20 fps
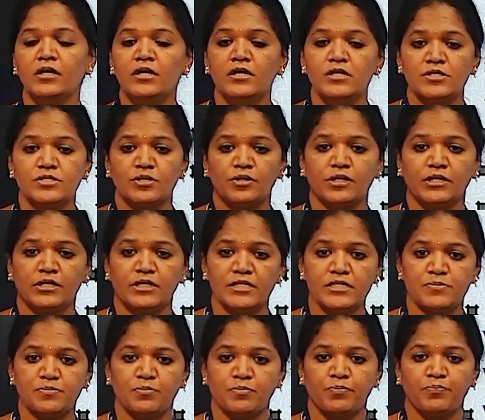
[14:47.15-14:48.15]
So, it
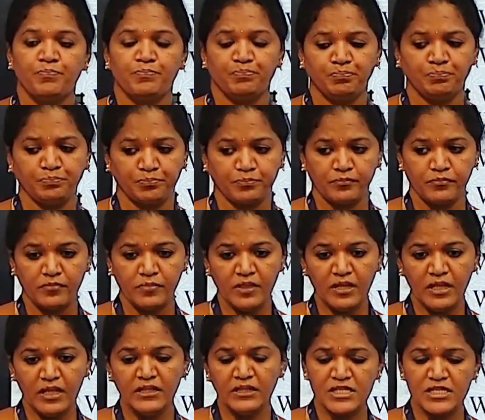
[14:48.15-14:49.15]
is
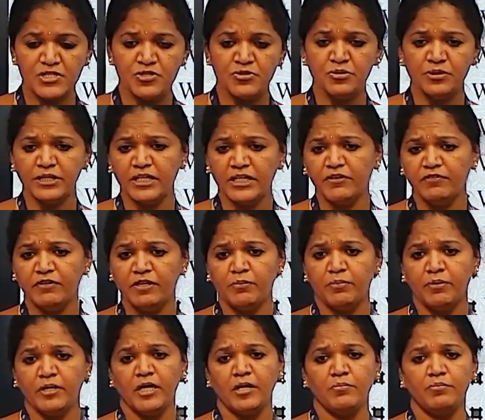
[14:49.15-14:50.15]
the student will be
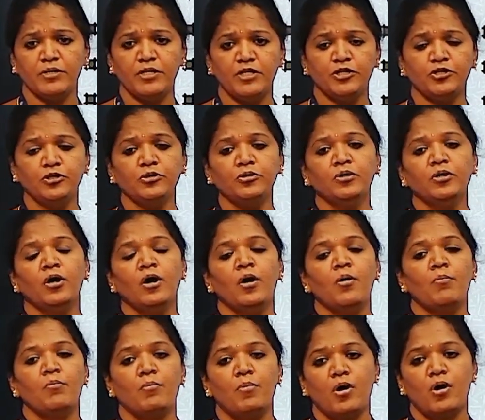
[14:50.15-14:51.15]
able to
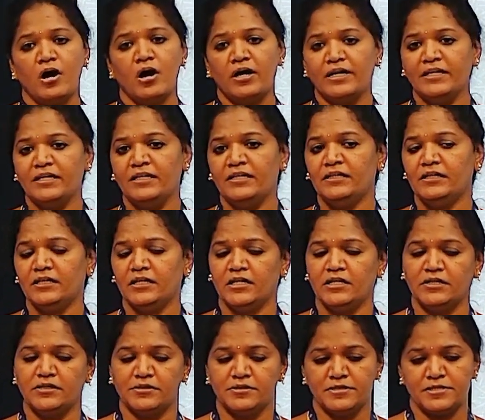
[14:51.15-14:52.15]
model the
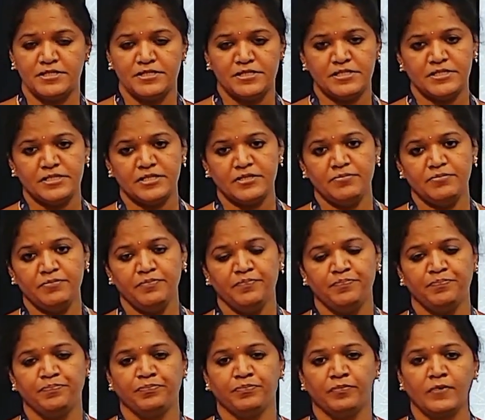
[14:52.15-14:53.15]
control system
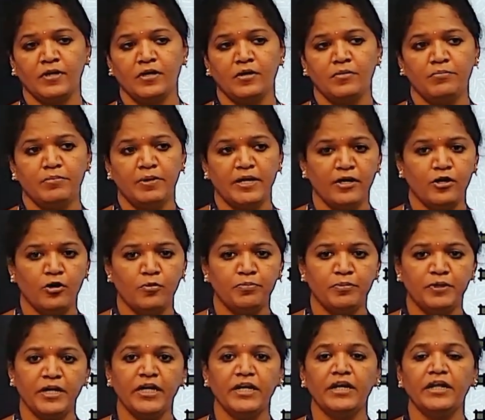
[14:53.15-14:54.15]
by
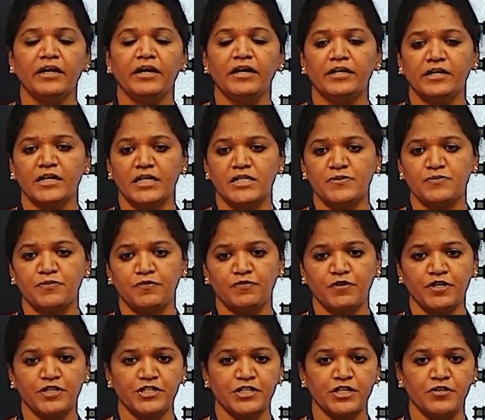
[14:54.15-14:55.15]
obtaining a transfer
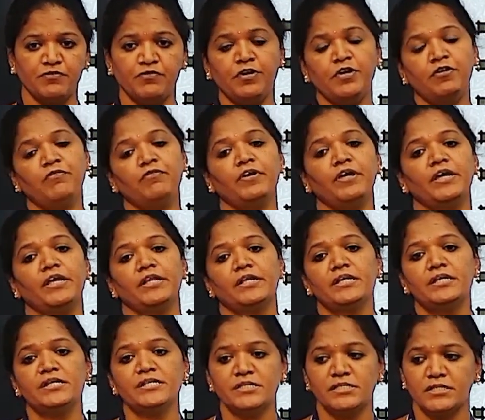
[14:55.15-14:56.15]
function for
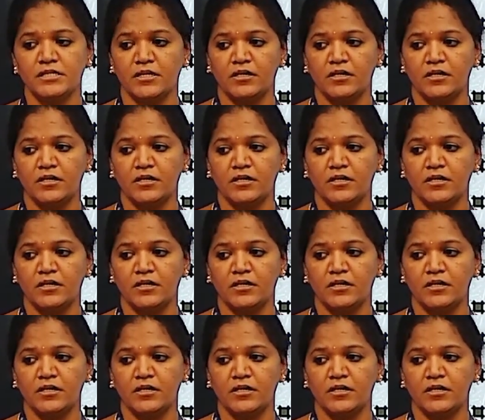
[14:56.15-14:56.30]
various